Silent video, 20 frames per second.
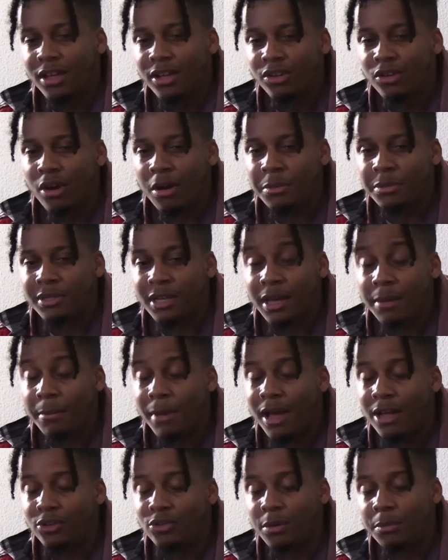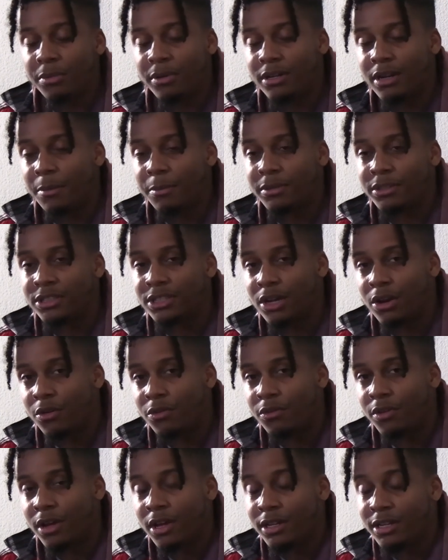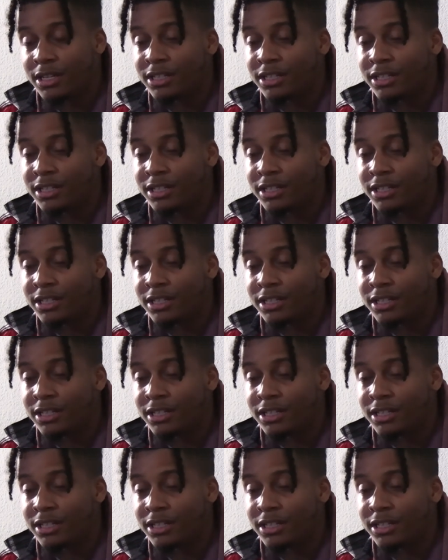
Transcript: You know what I'm saying? Mind you, I'm putting up a shelf.